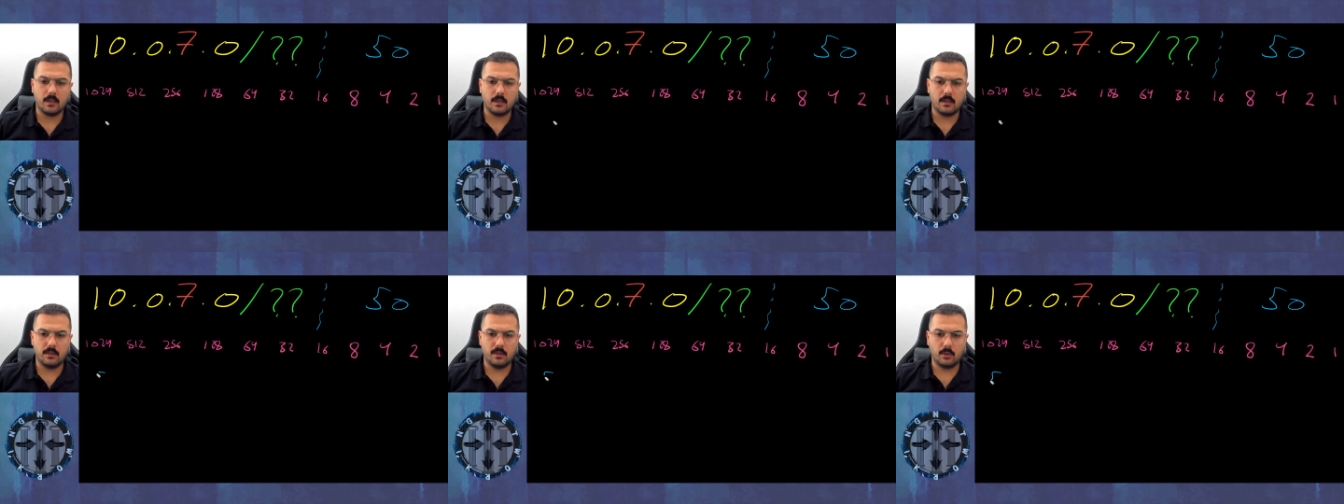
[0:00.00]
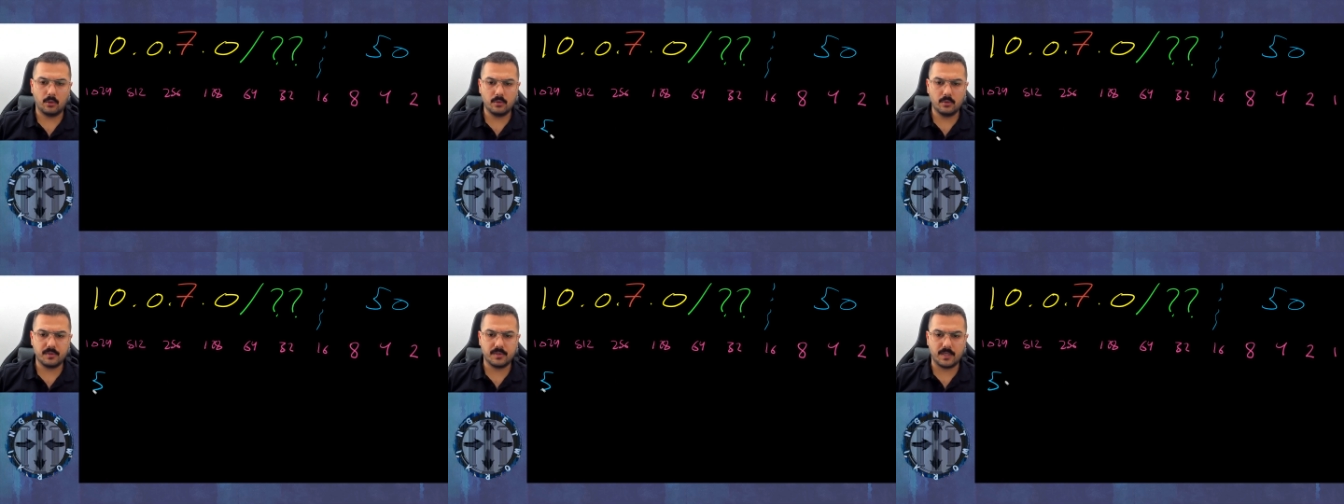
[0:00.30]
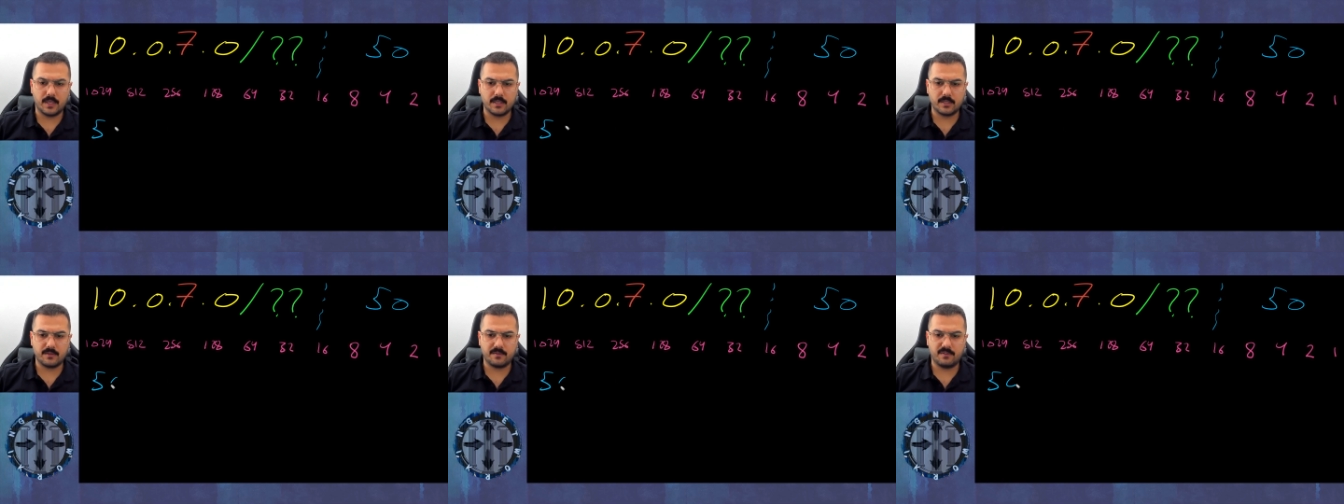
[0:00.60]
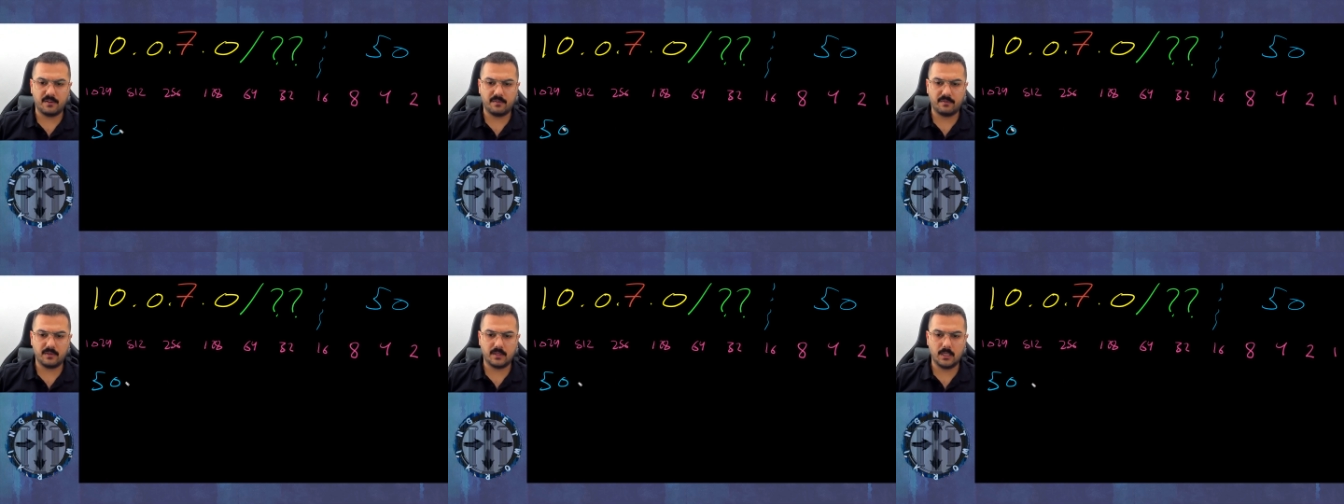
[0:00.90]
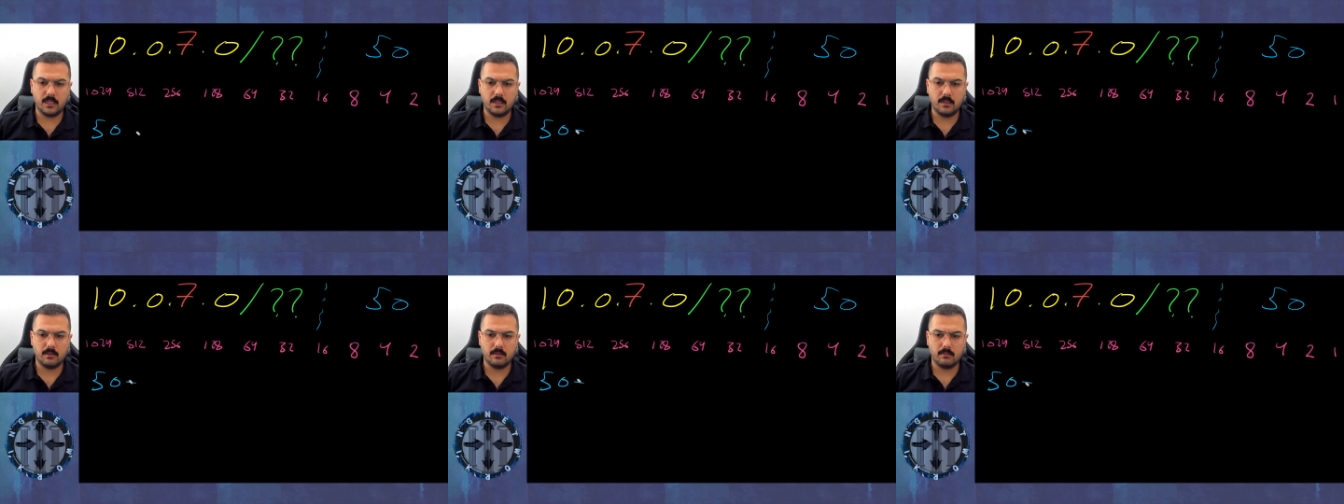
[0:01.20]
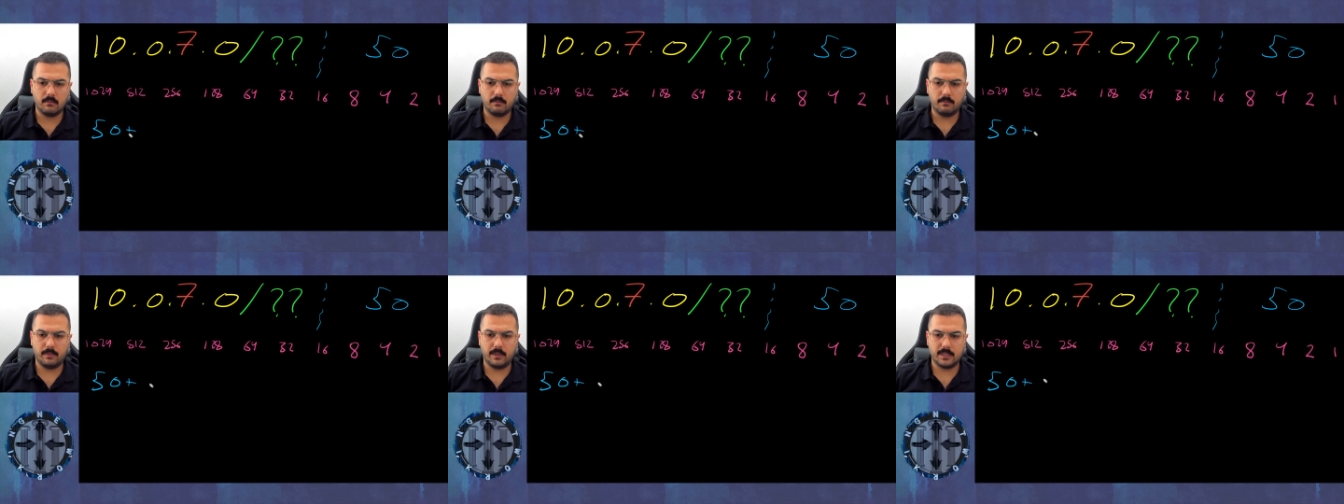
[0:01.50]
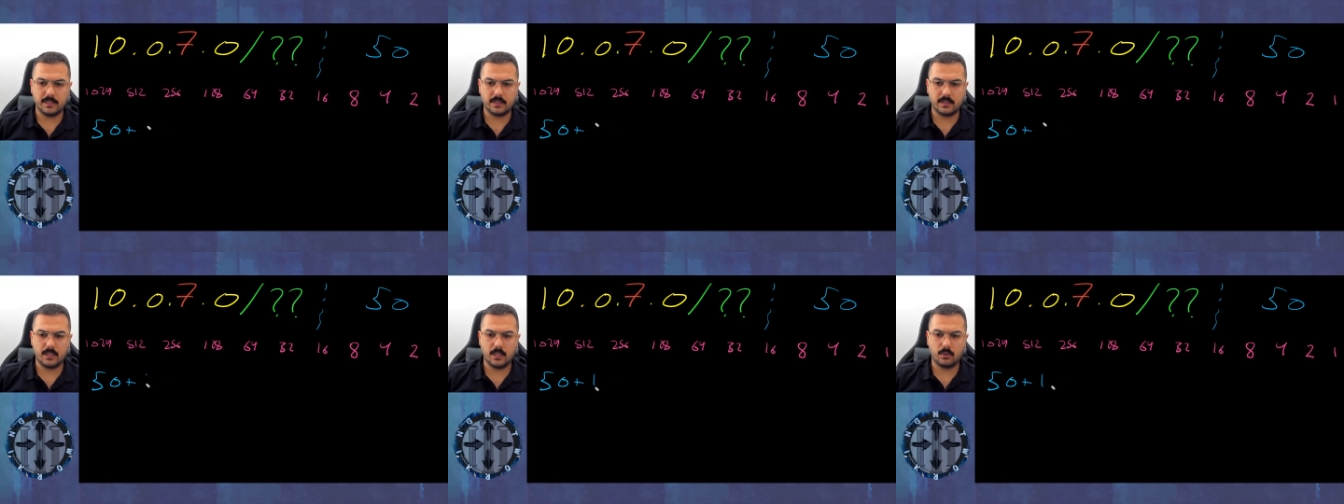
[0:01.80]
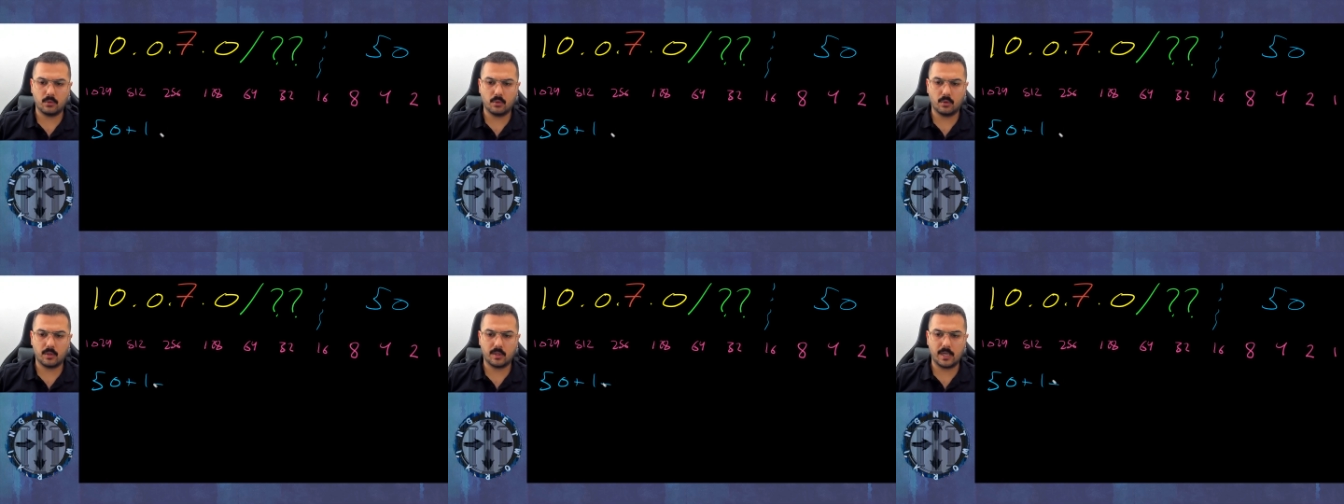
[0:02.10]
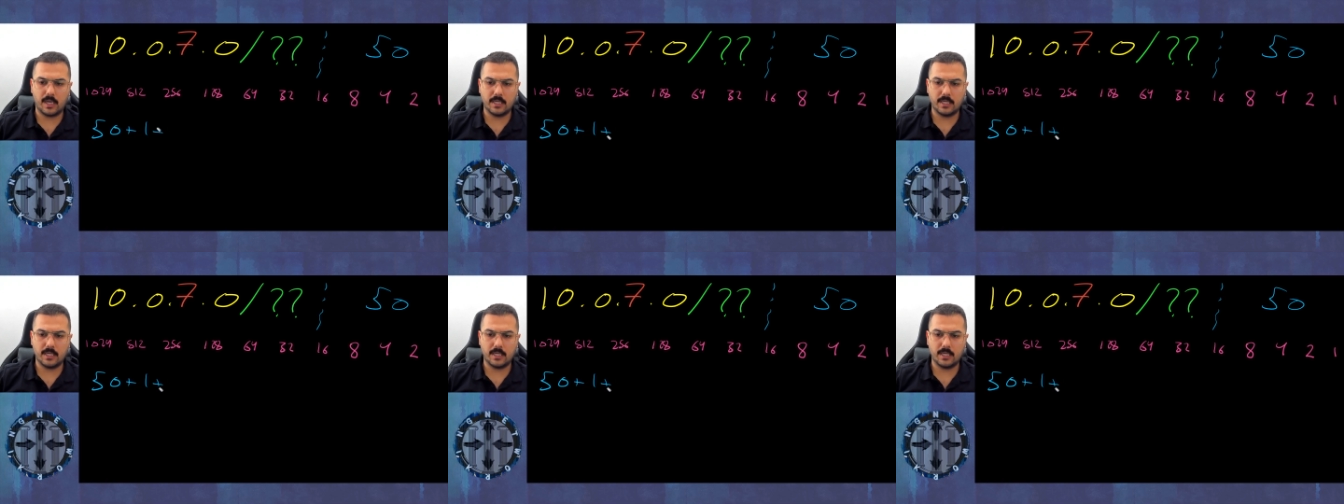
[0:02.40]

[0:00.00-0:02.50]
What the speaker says: The rule says 50 plus network